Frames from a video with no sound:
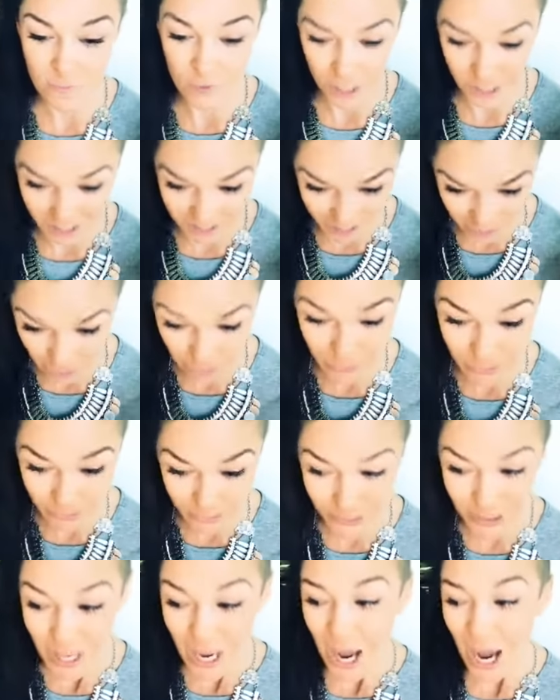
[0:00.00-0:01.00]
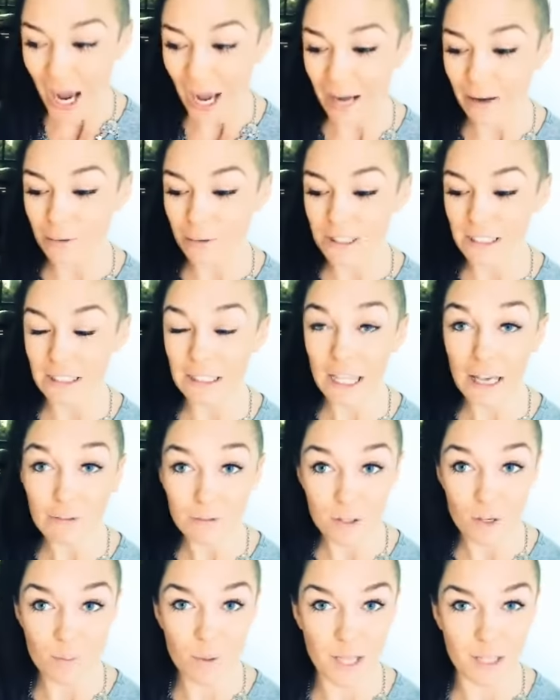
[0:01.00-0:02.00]
freaking cool. I would
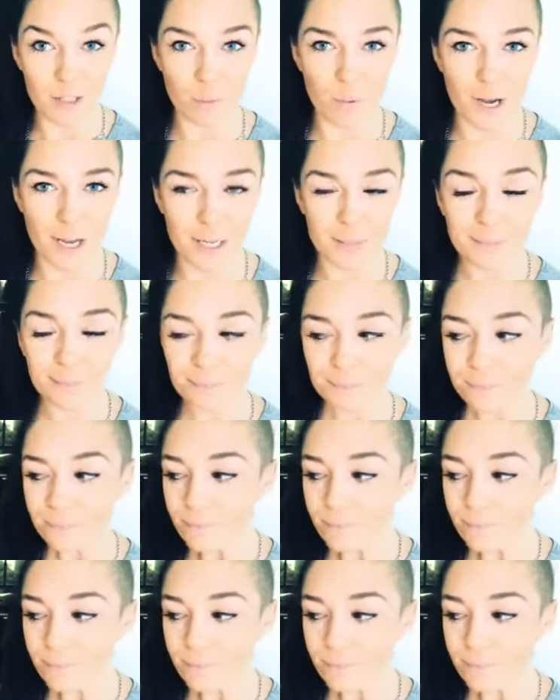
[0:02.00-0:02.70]
love you, by the way,